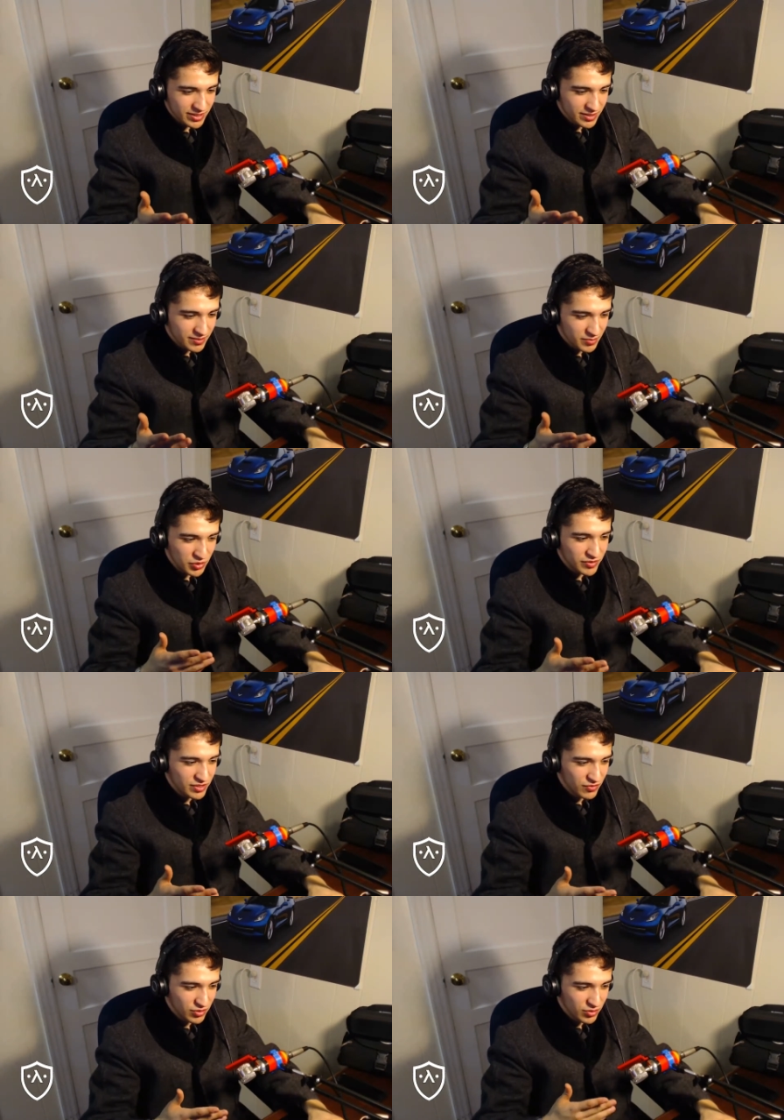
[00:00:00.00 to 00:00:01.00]

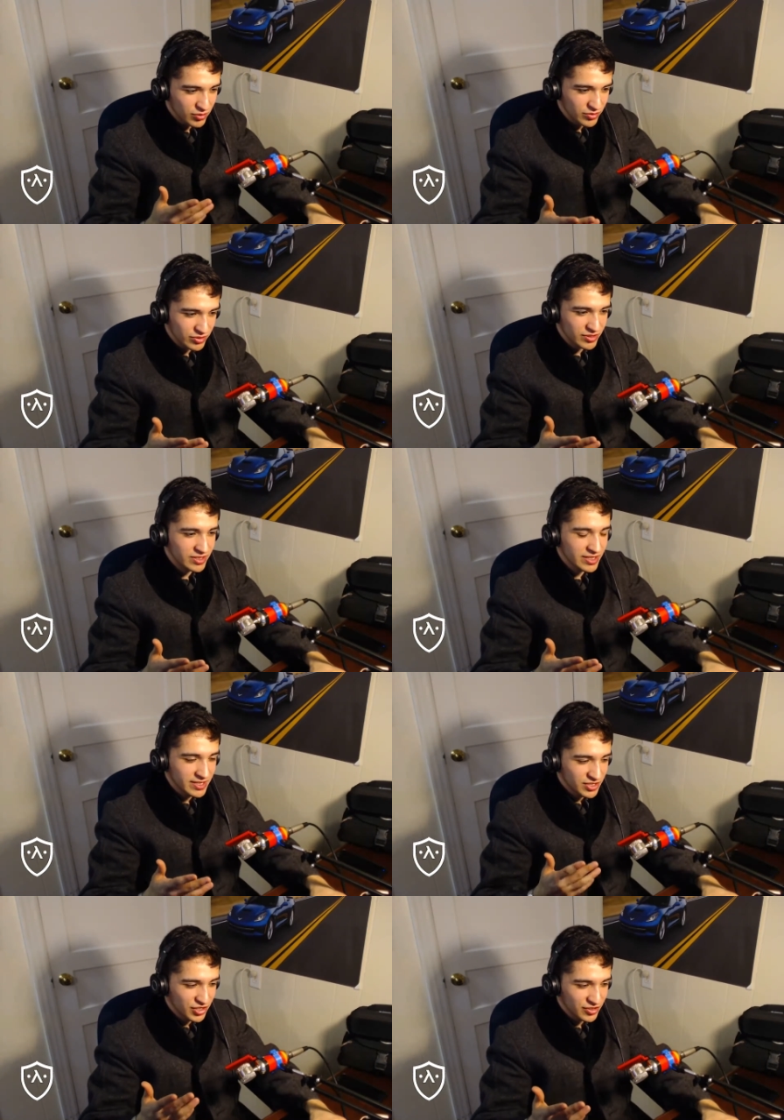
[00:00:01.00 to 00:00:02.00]
movies for older
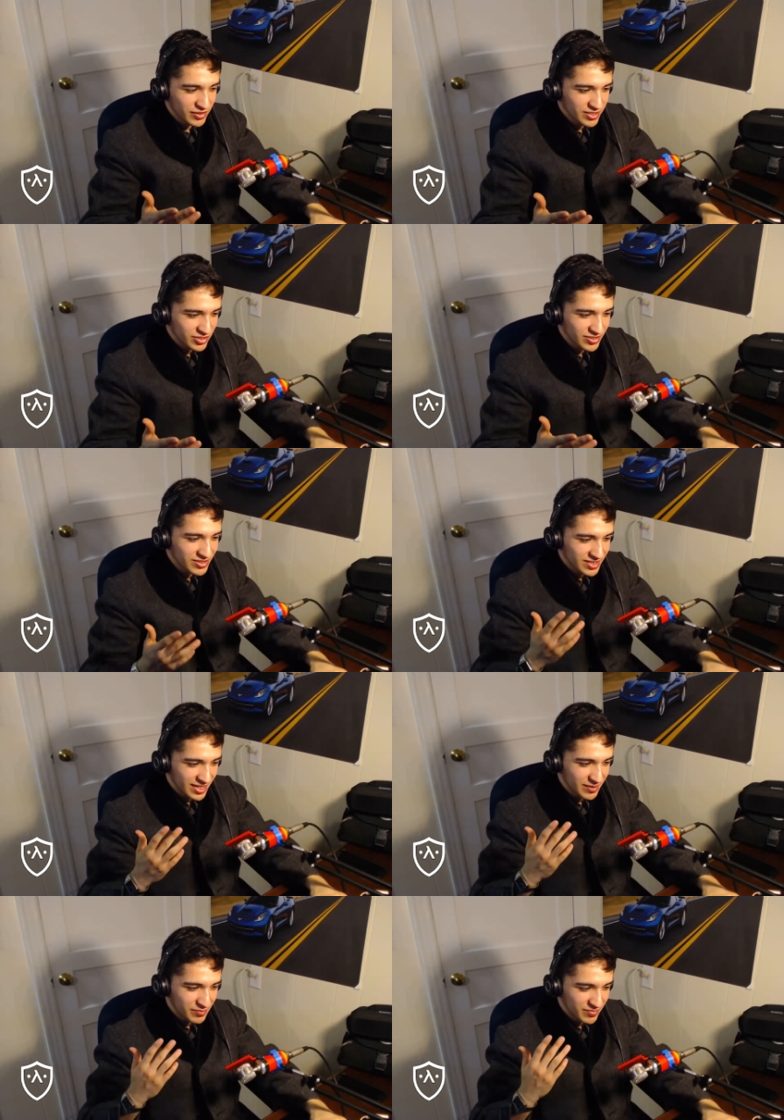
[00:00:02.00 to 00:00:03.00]
generations
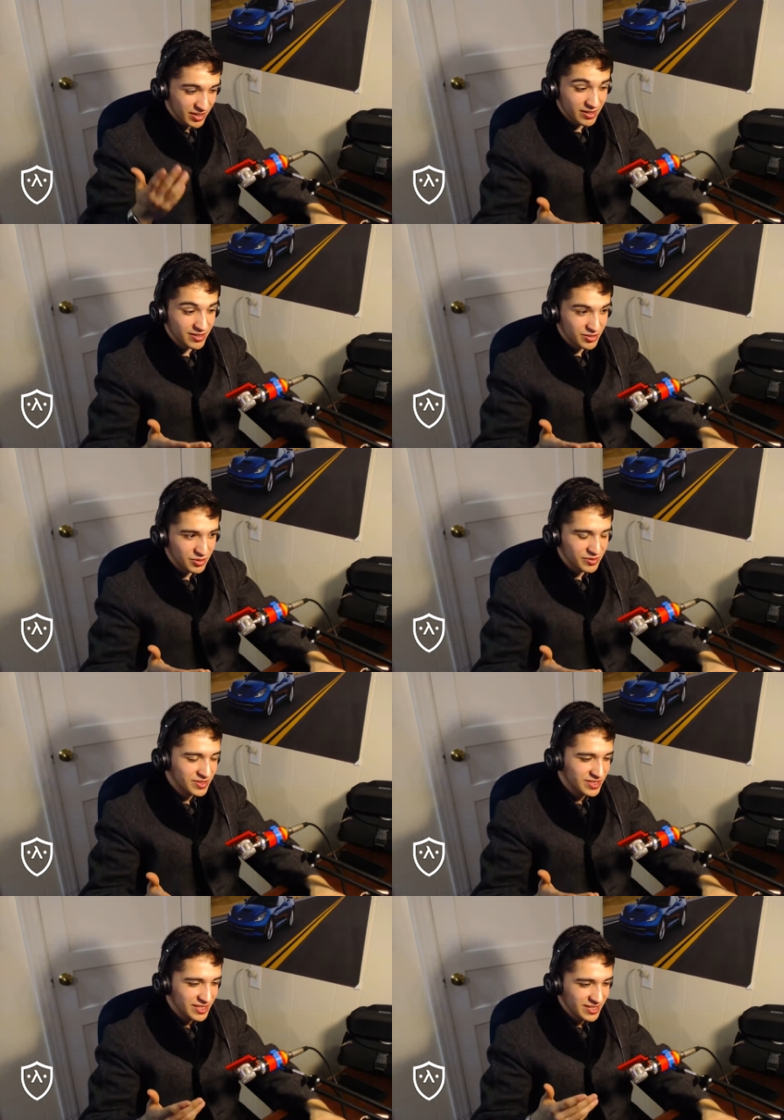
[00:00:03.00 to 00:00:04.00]
and
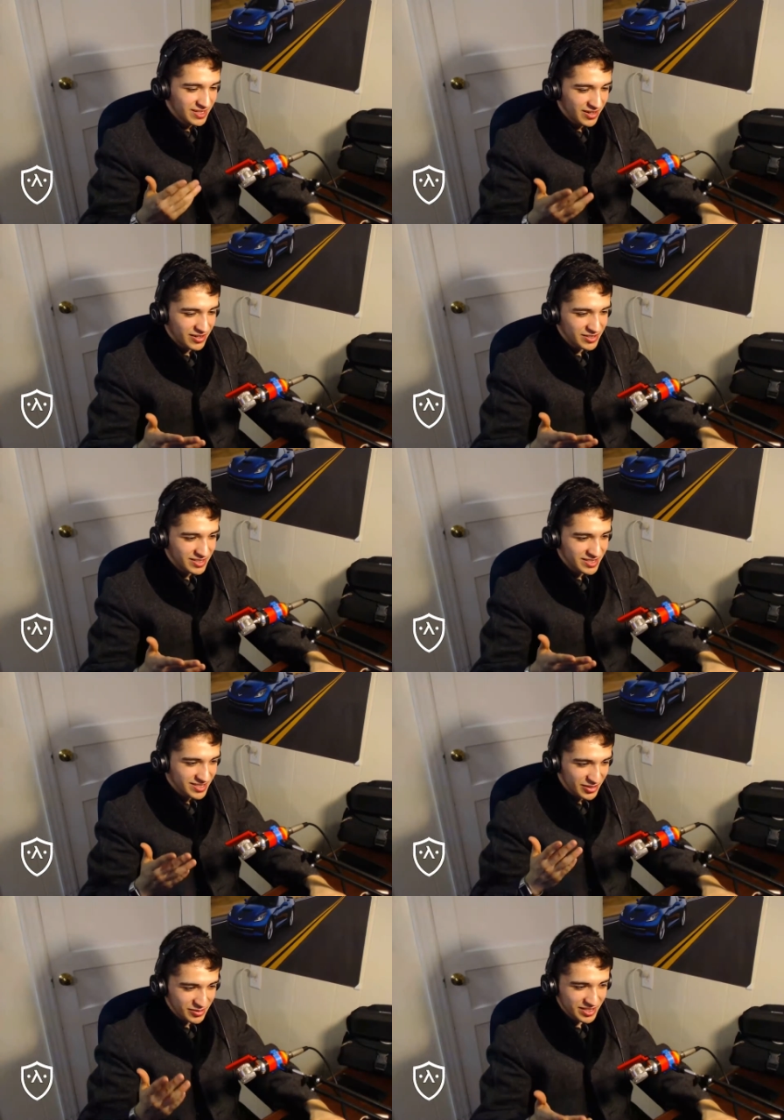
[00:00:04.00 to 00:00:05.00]
adults on this,
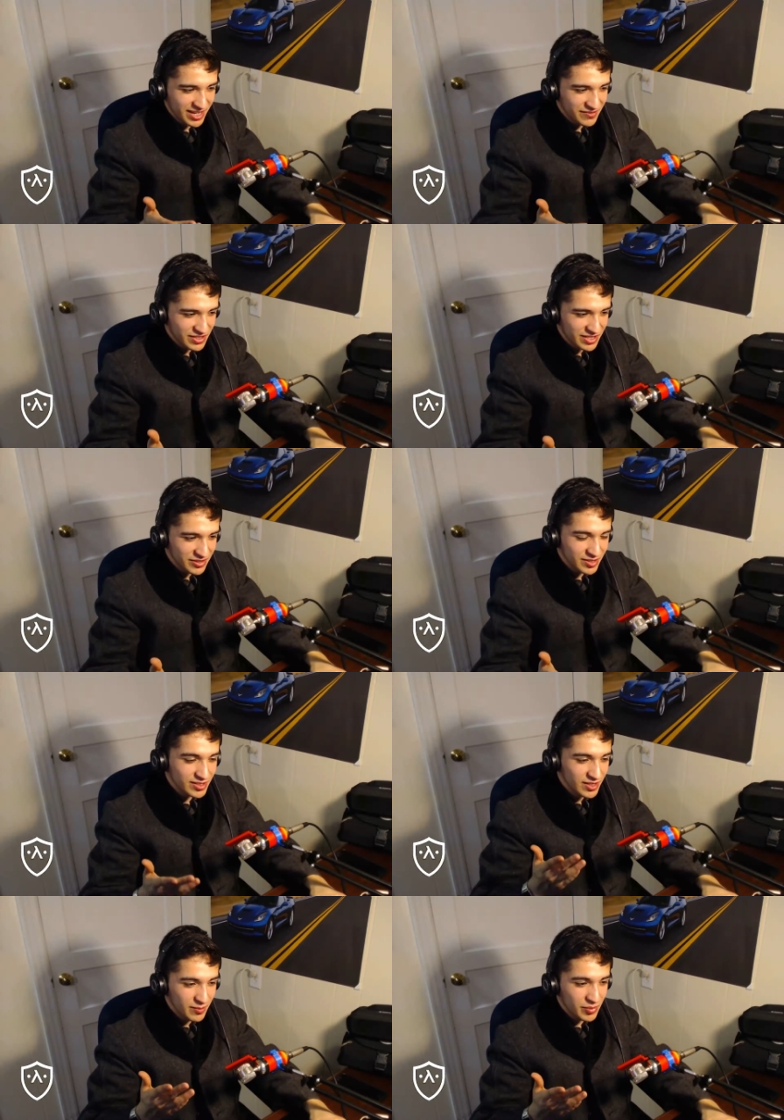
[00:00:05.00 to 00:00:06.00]
so it's kind of
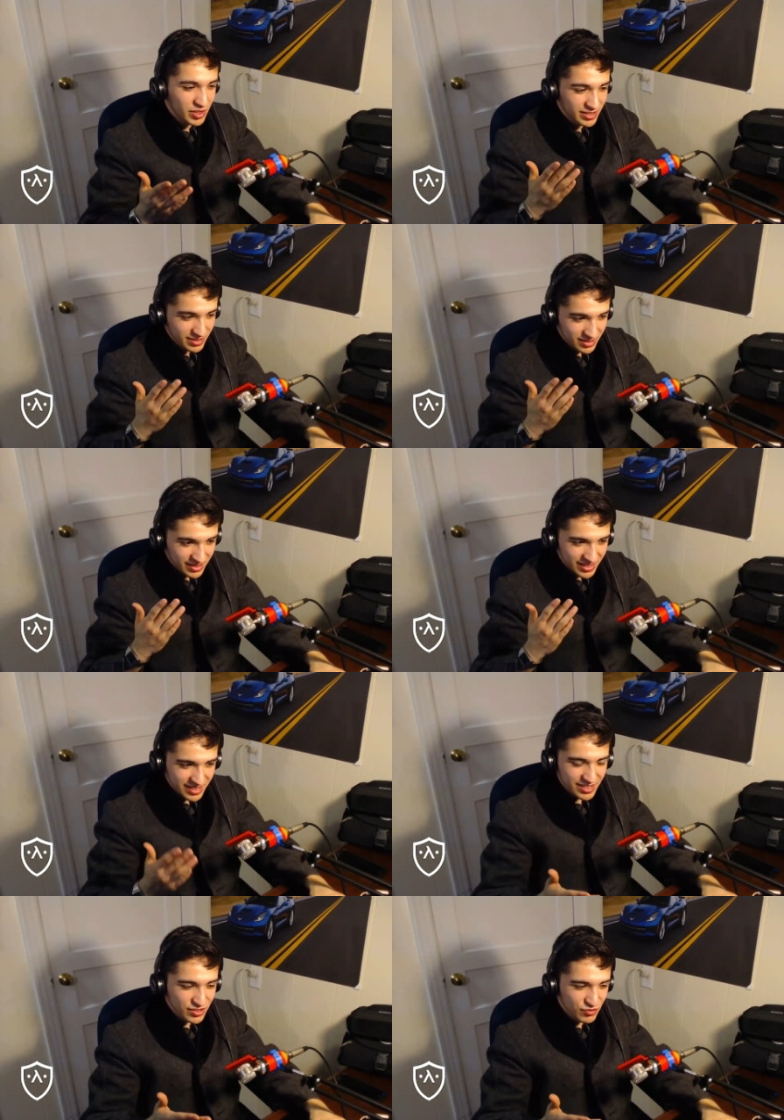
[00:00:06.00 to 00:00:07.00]
hilarious. But
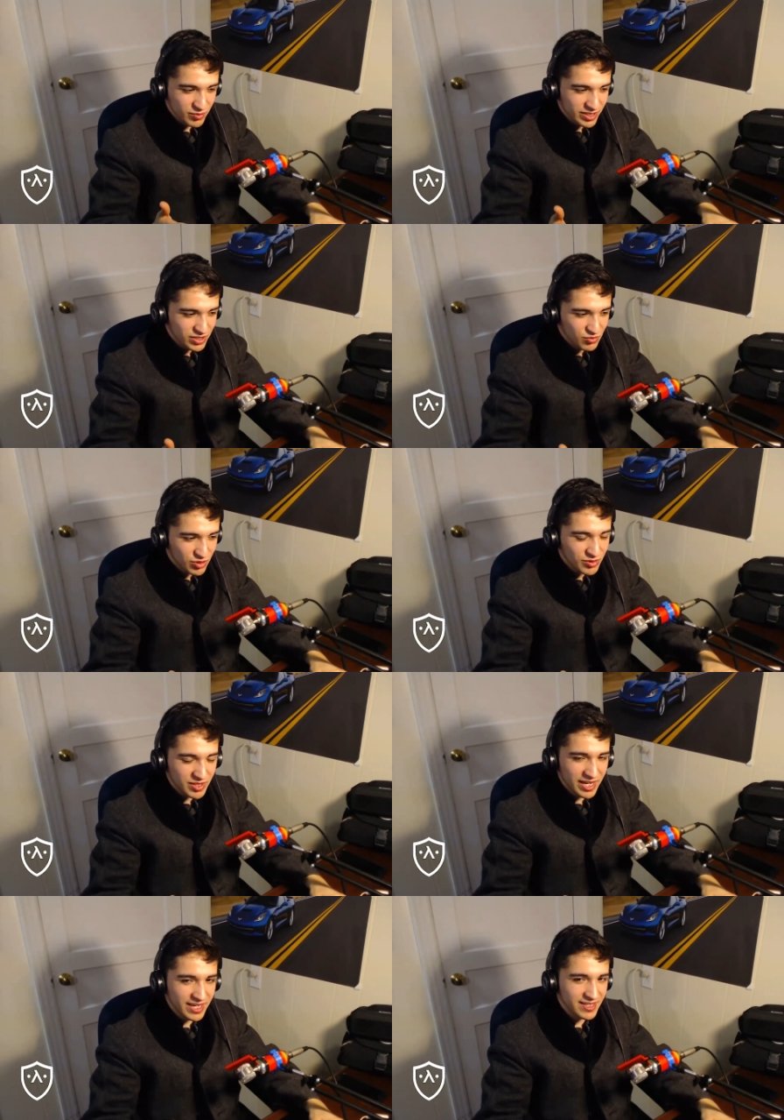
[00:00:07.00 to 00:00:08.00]
it is from Kids World,
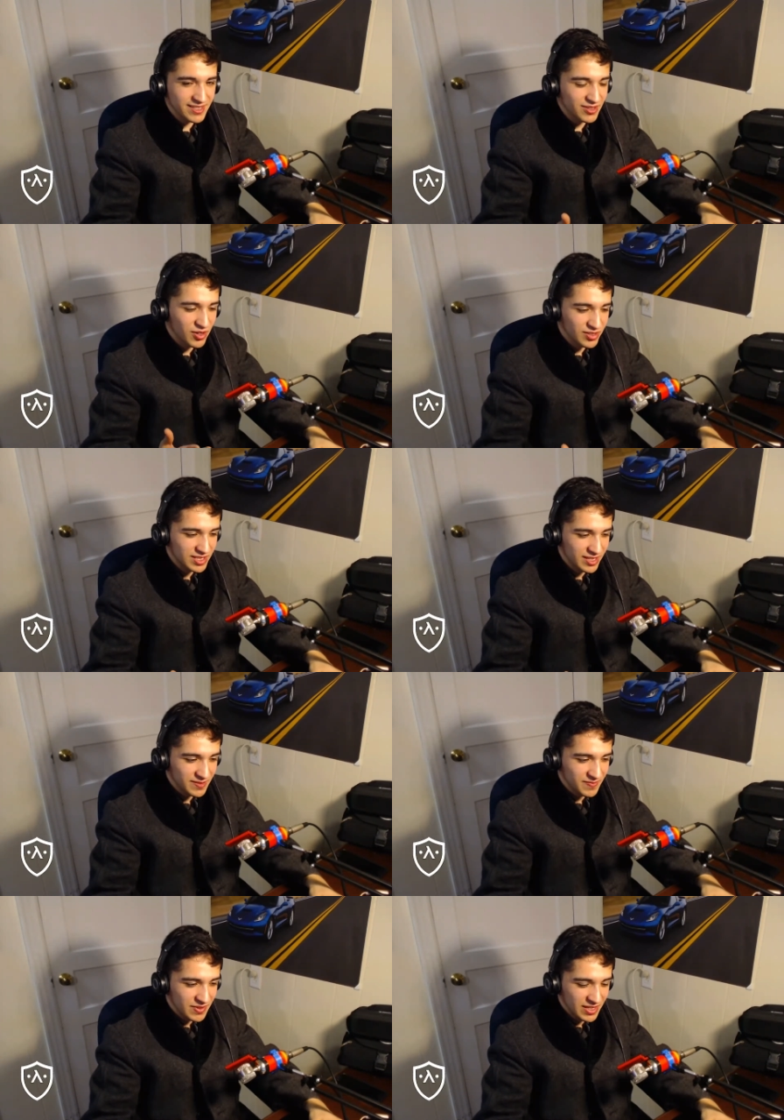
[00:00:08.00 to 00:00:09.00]
and there are 10.